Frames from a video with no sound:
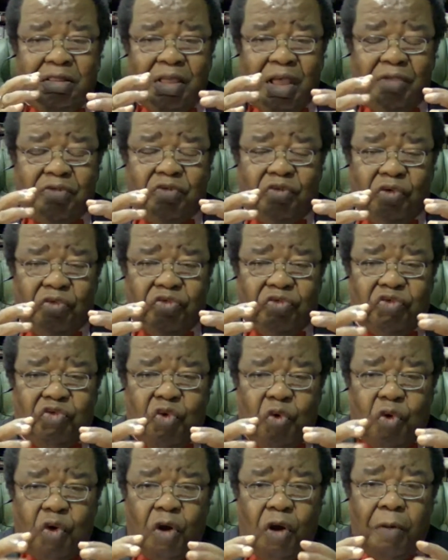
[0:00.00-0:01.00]
that was
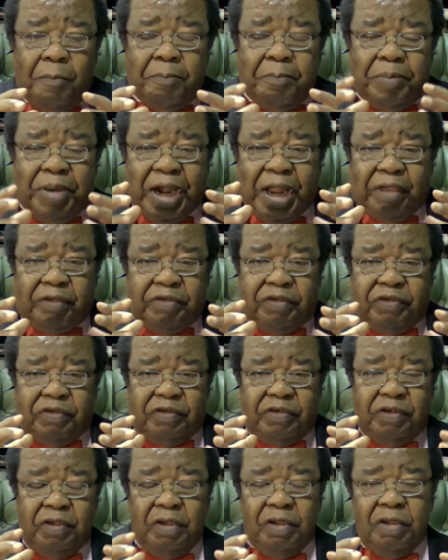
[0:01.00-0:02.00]
too
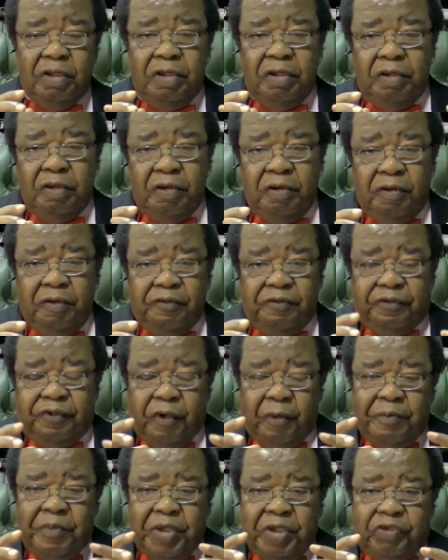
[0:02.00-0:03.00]
complex
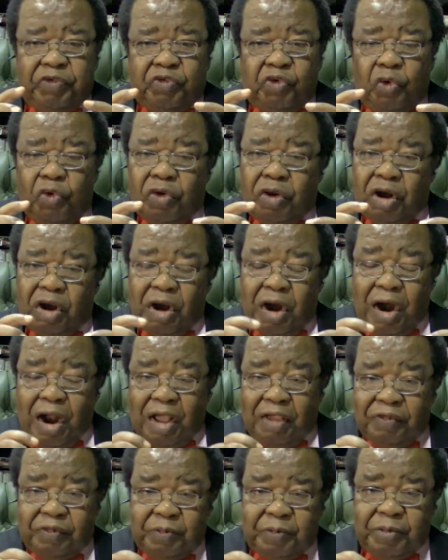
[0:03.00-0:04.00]
for me to
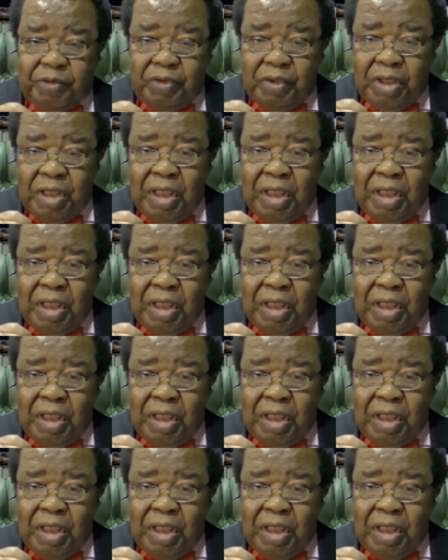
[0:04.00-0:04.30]
grasp.